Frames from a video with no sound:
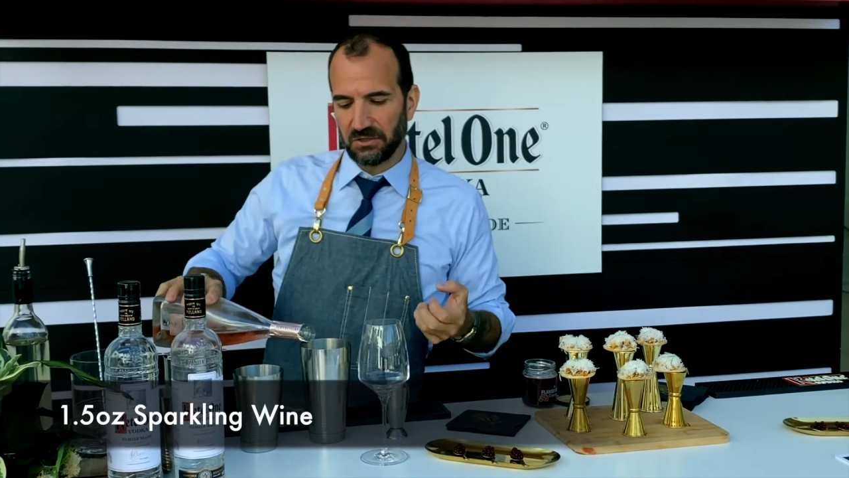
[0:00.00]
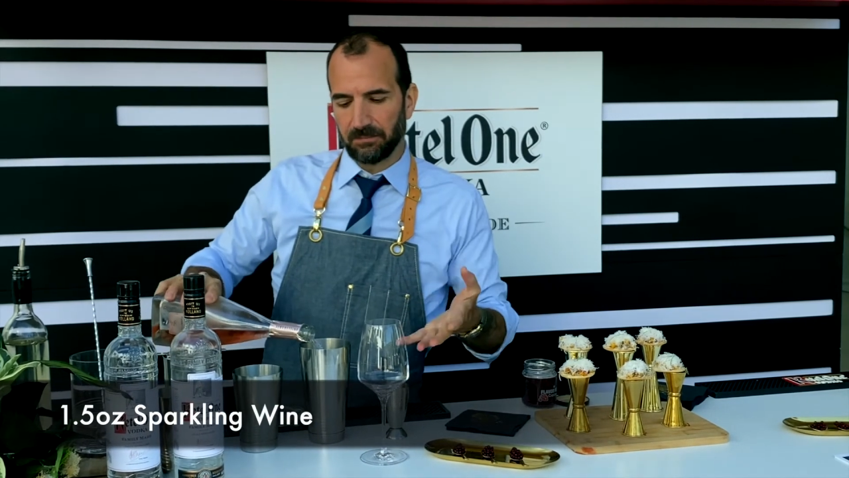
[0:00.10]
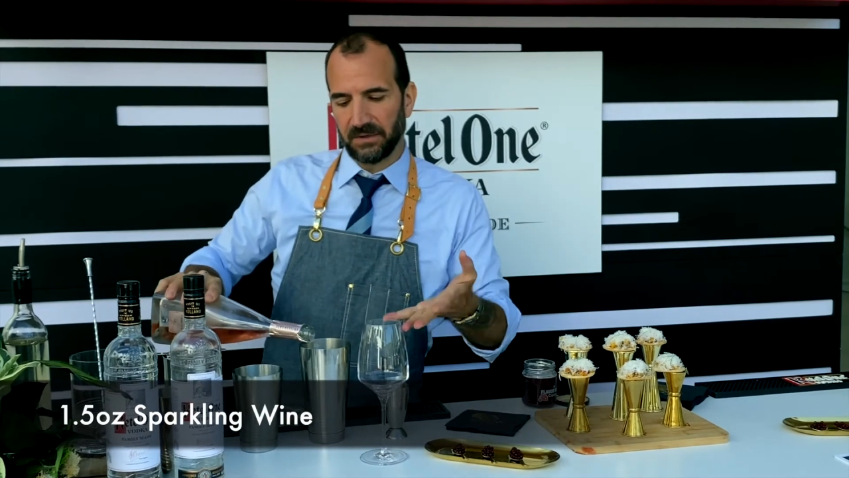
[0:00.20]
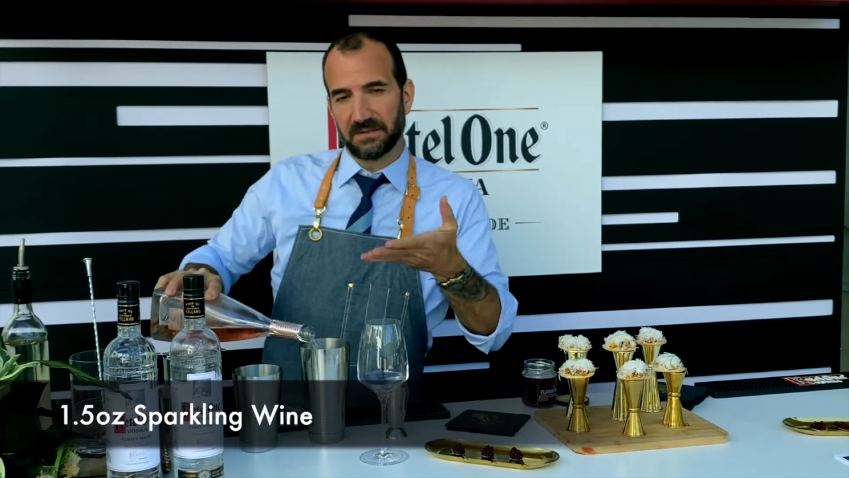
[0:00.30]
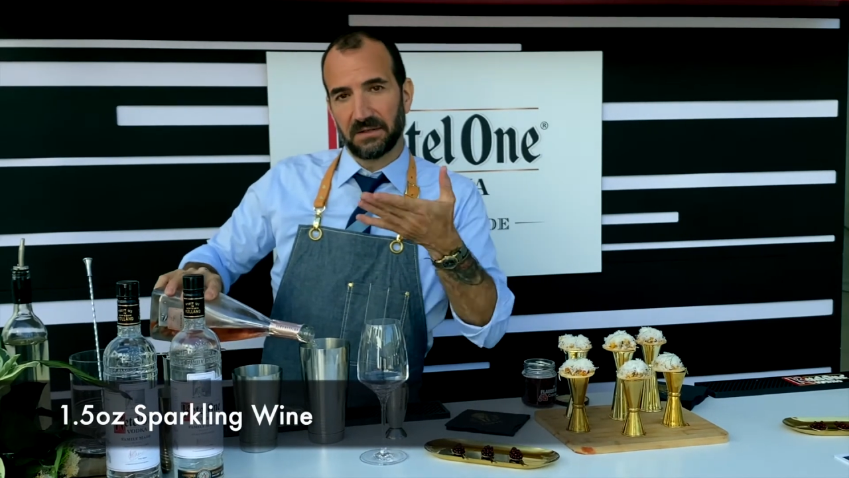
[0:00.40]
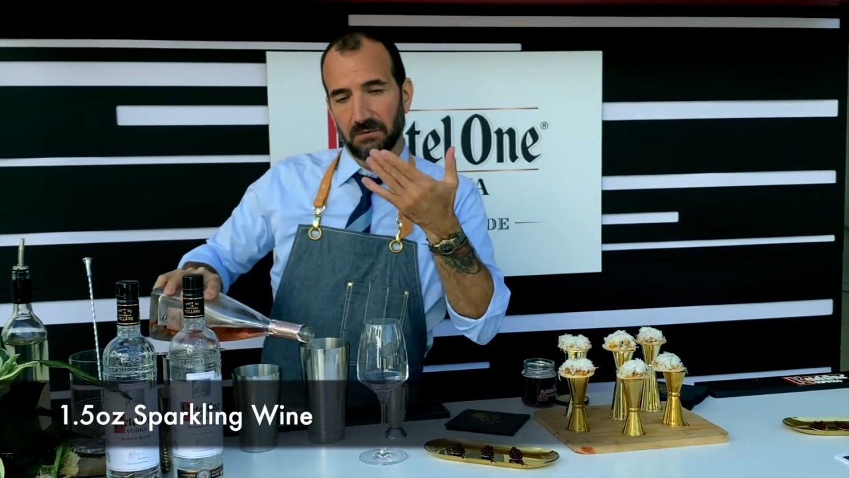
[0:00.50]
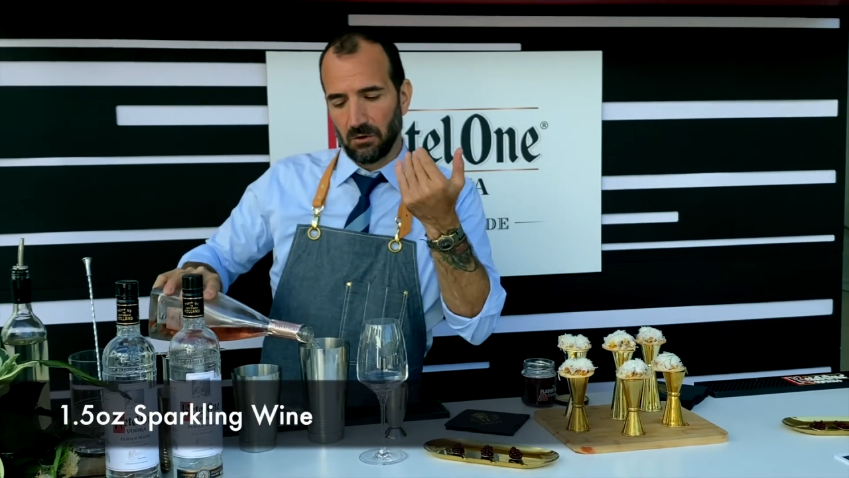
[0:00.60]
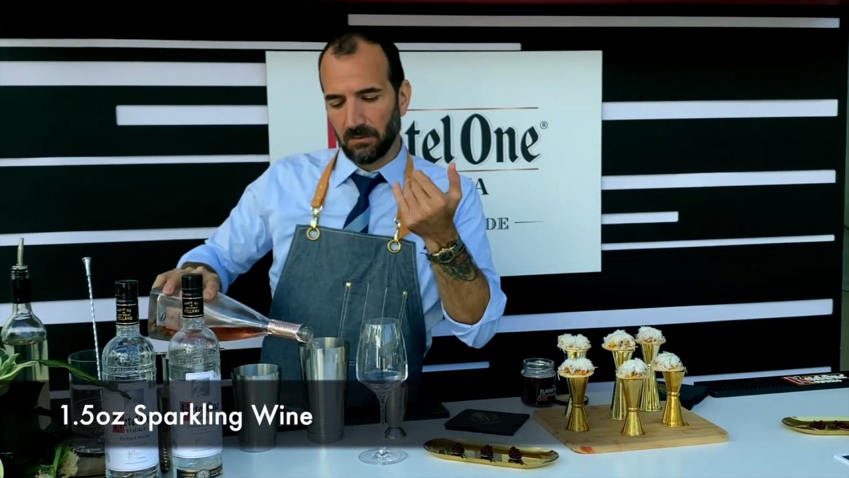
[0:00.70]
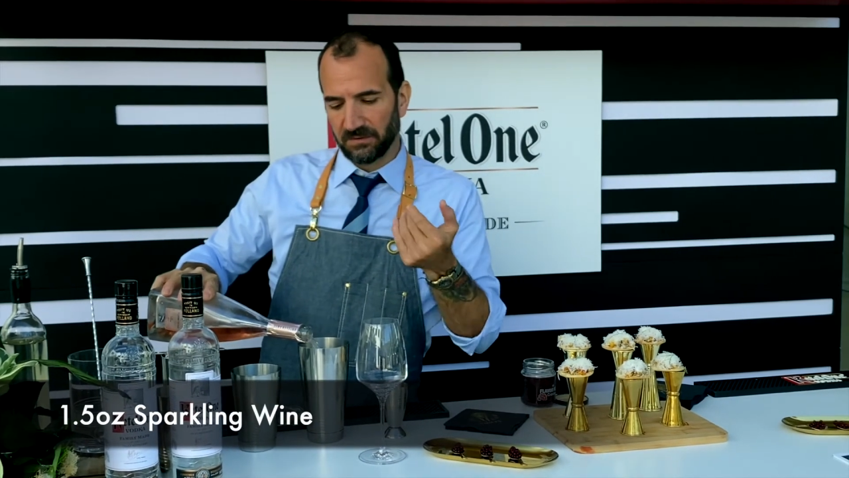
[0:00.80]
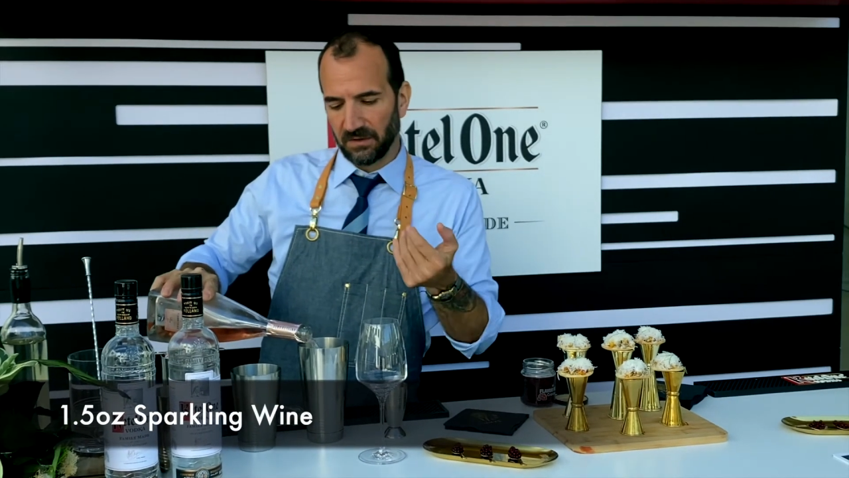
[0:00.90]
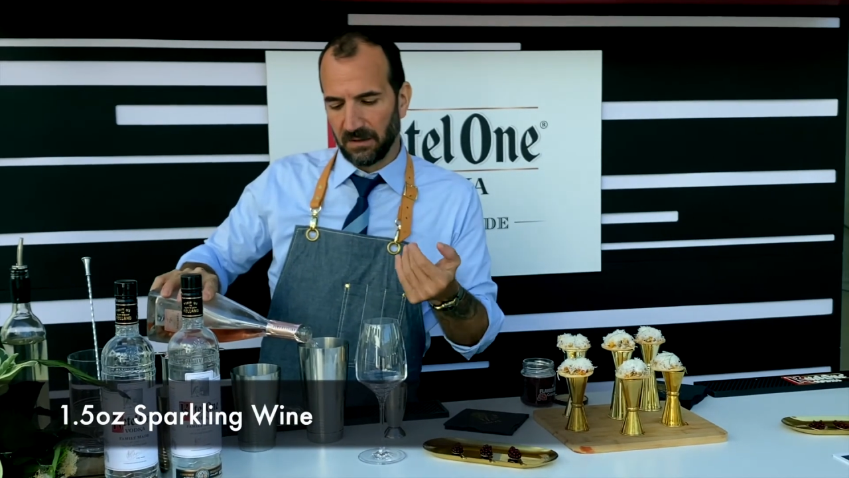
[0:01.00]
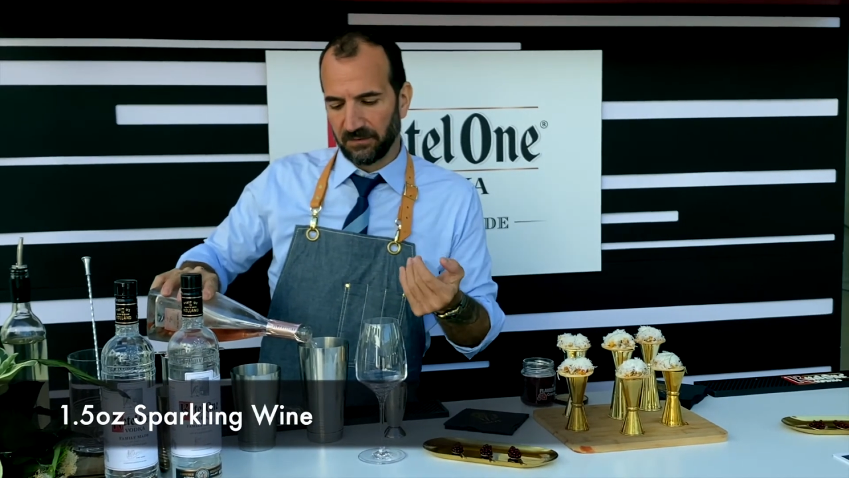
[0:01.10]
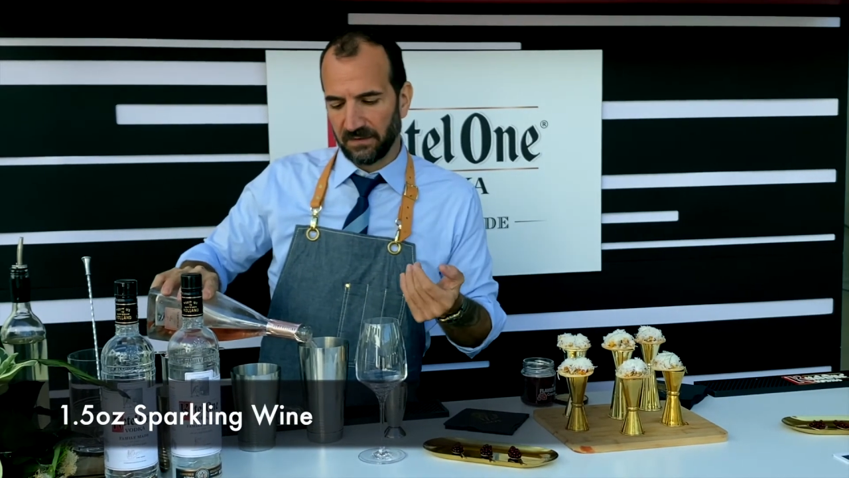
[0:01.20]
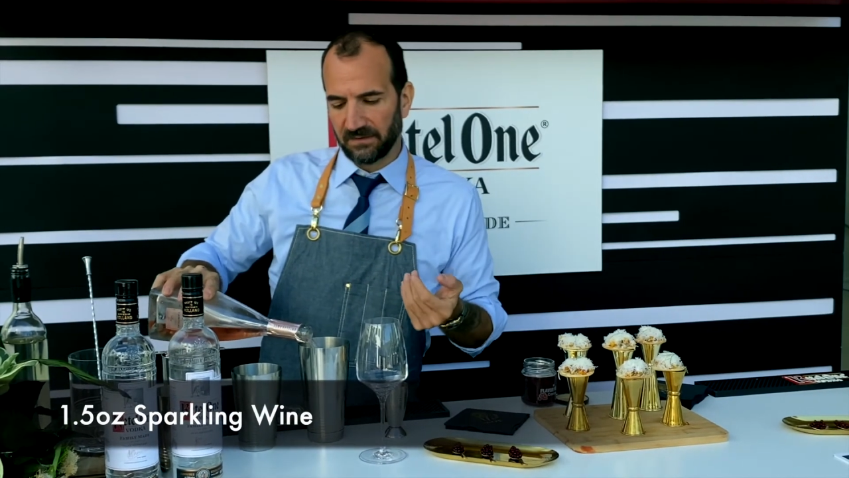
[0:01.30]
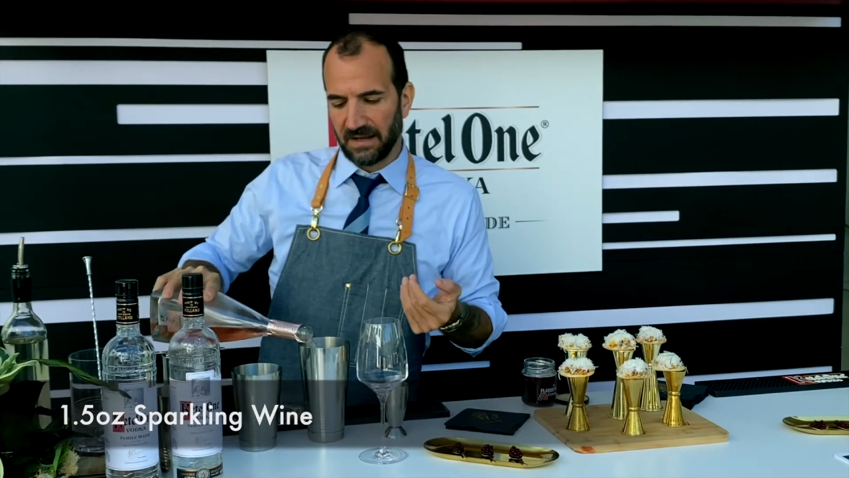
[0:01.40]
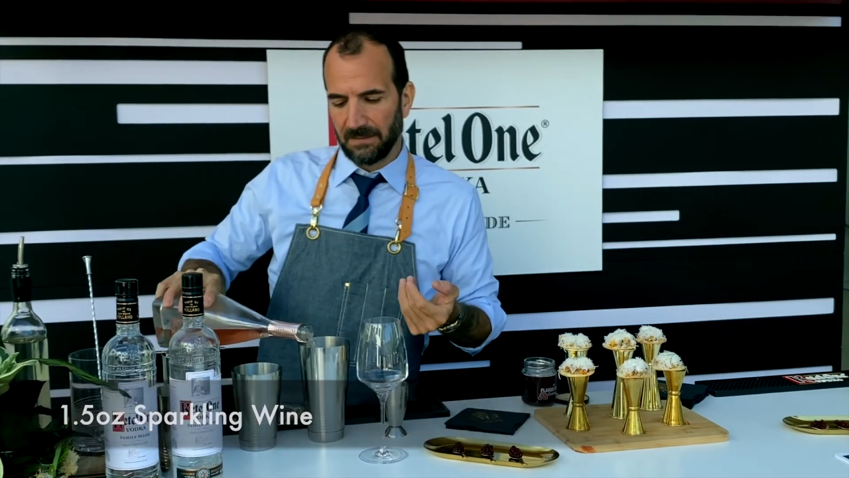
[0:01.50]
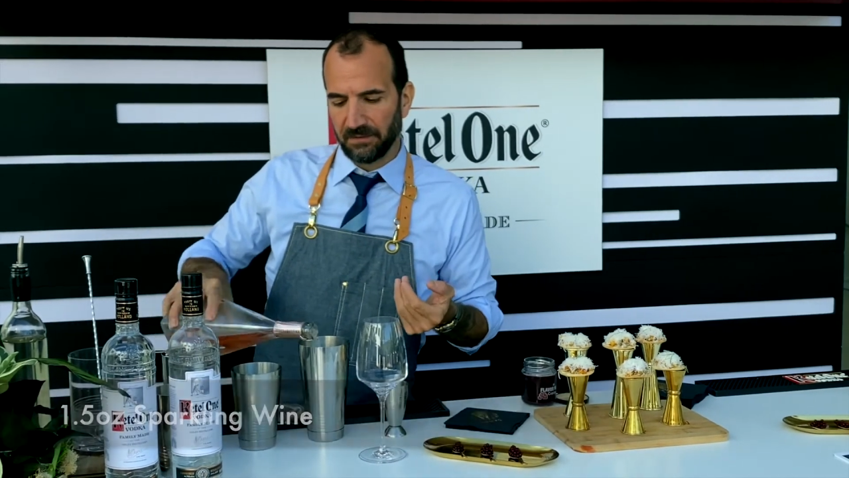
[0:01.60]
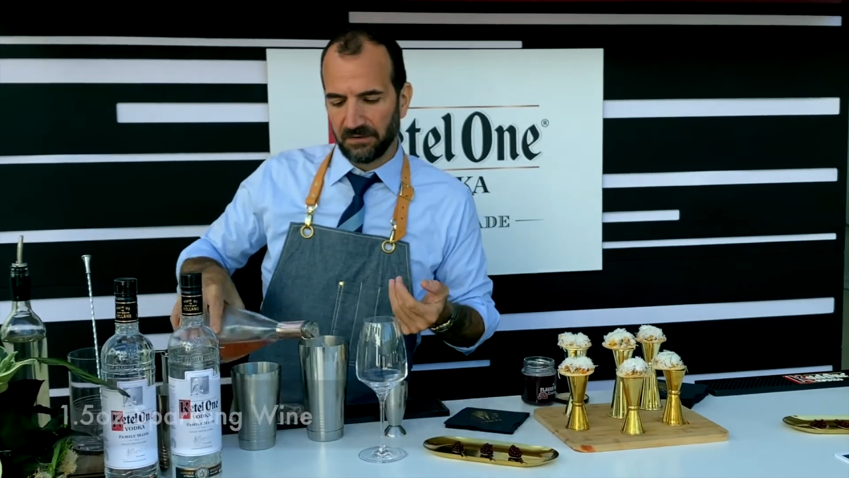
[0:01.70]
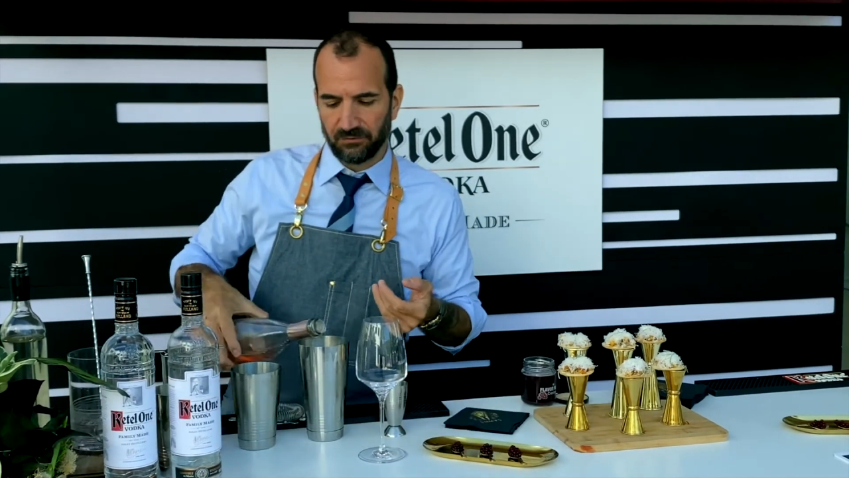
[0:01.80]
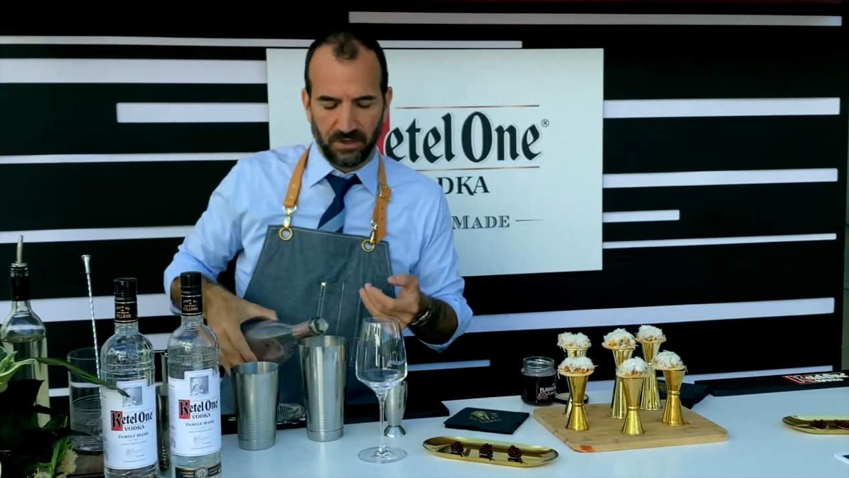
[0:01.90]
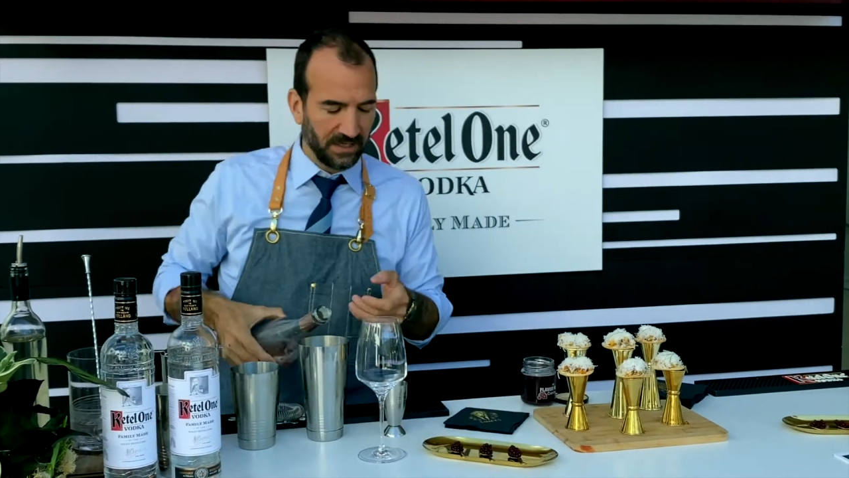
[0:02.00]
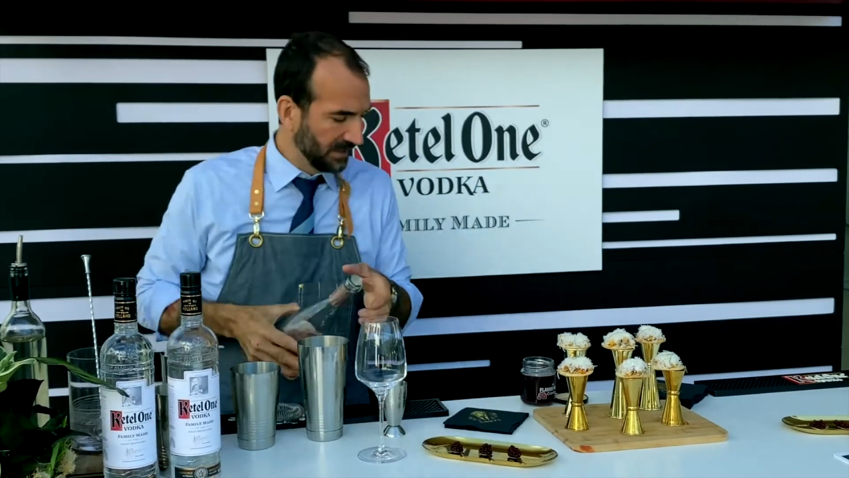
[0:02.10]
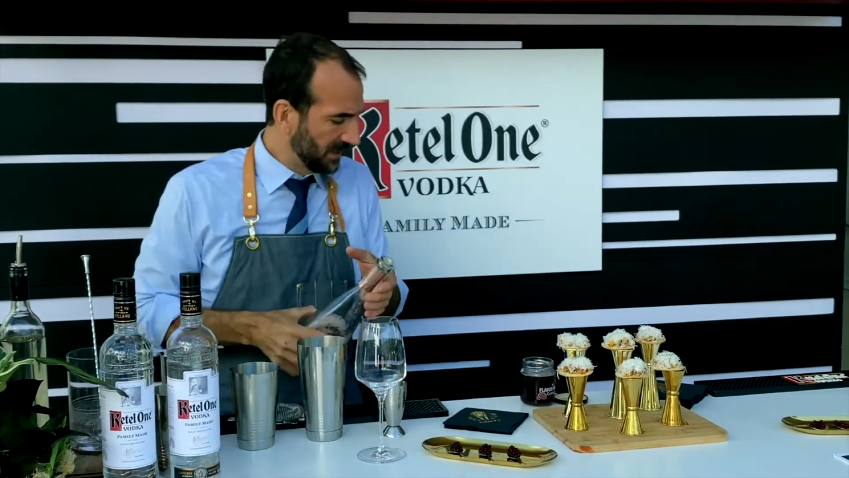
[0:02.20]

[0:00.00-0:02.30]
it brings the aromas up to the top of the drink,